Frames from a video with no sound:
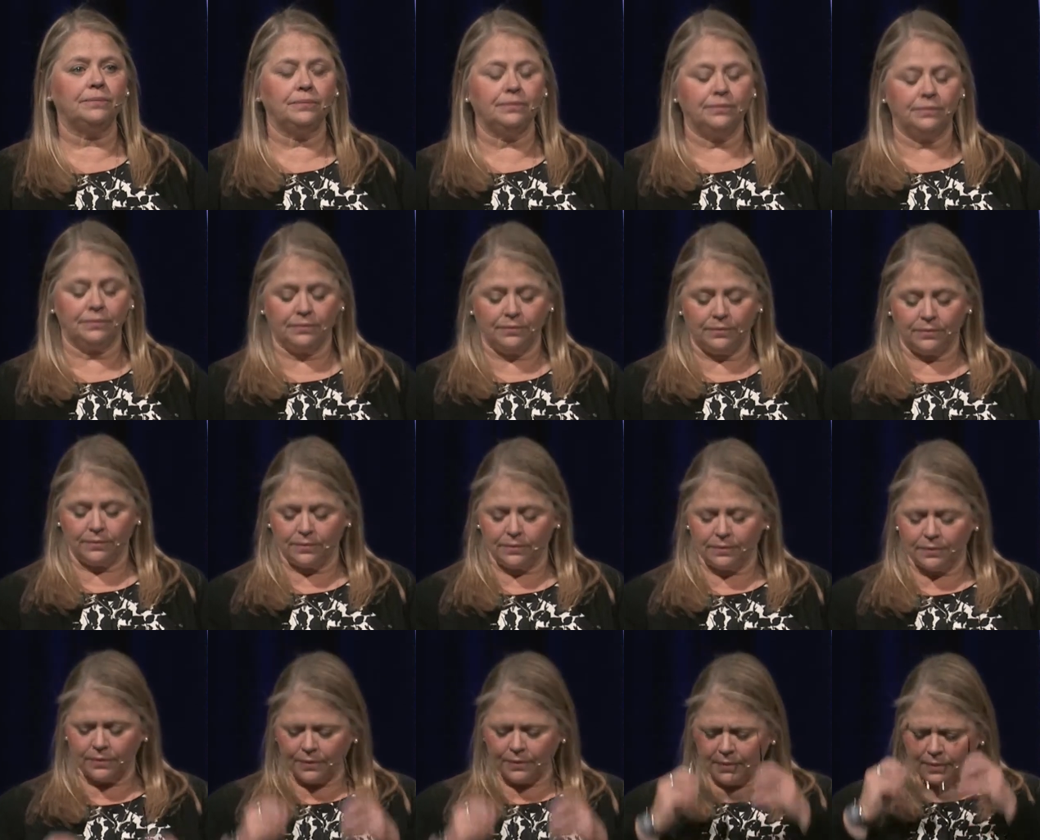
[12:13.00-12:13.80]

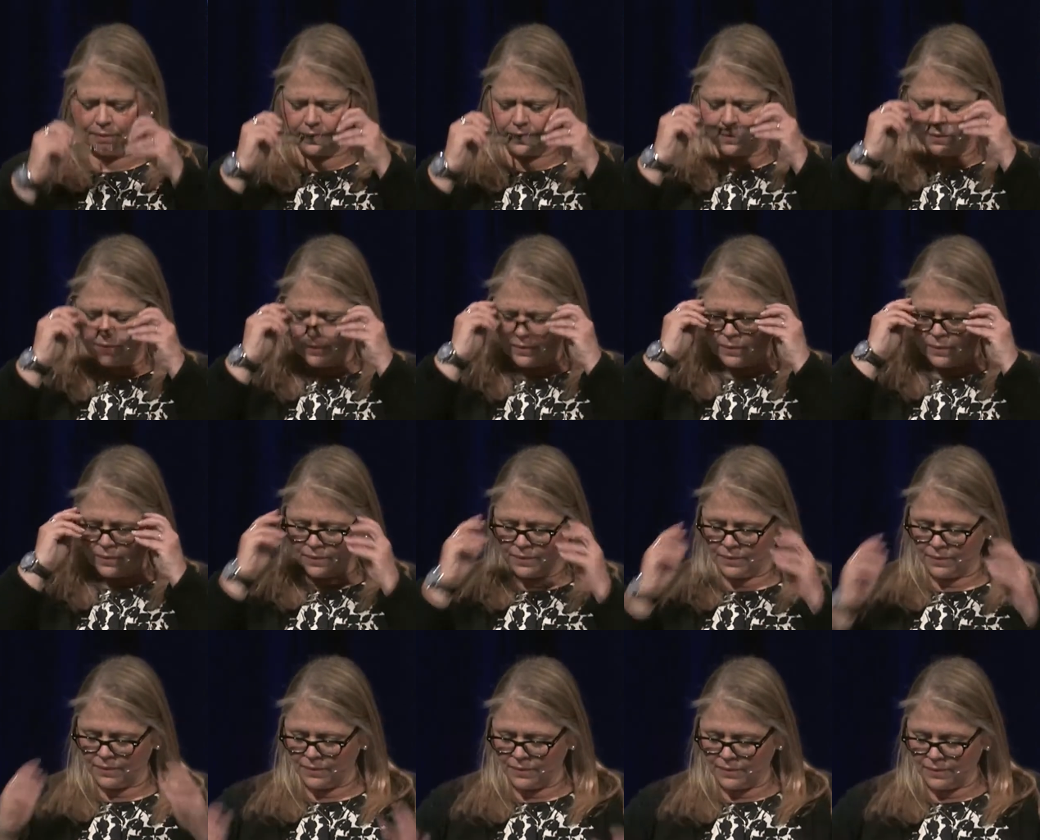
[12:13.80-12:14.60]

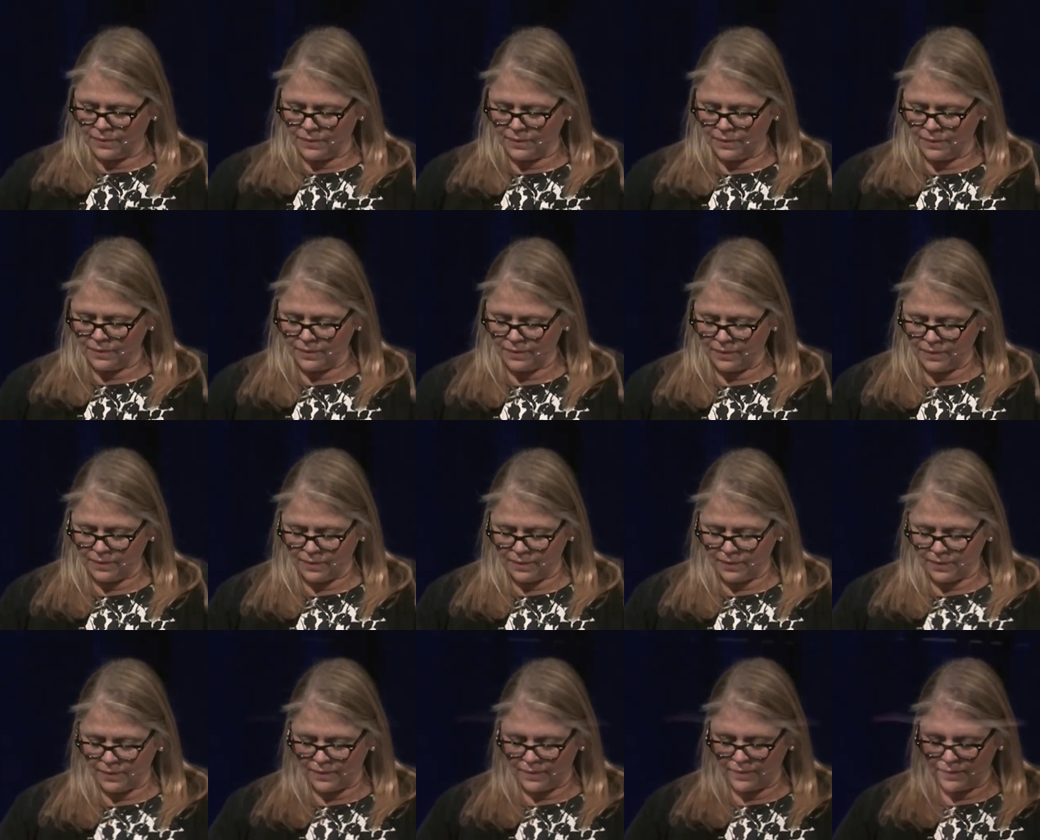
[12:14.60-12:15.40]

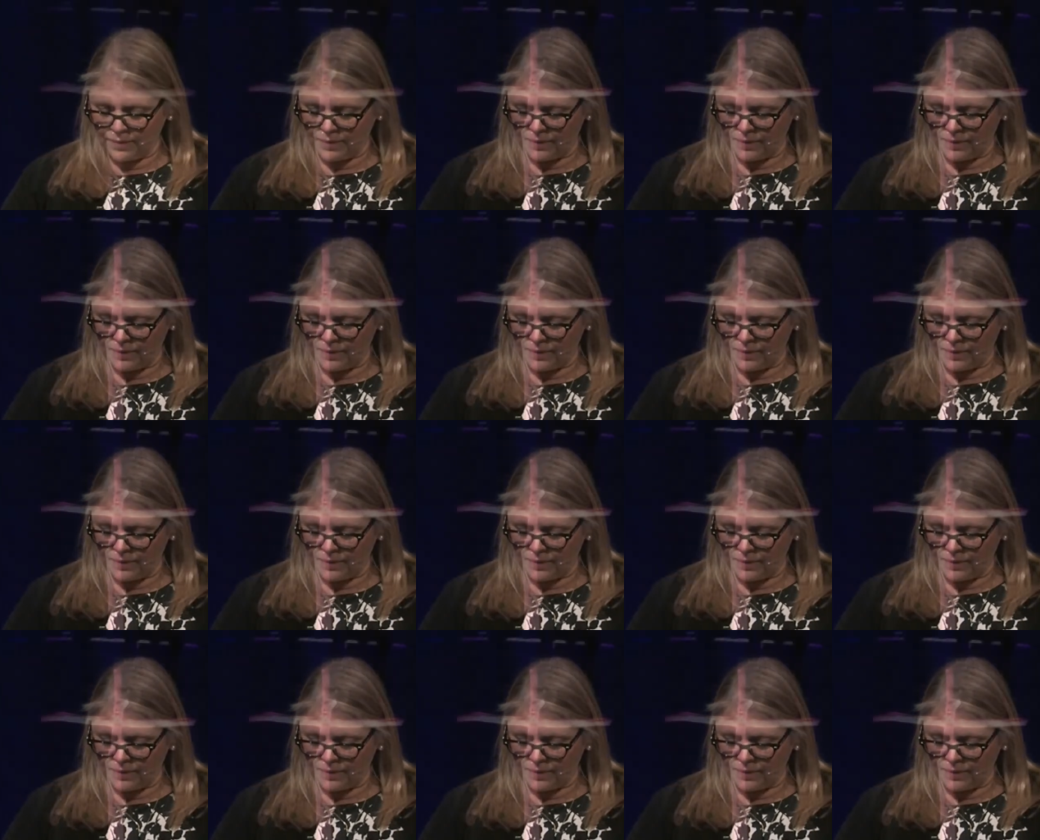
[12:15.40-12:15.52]
(silence)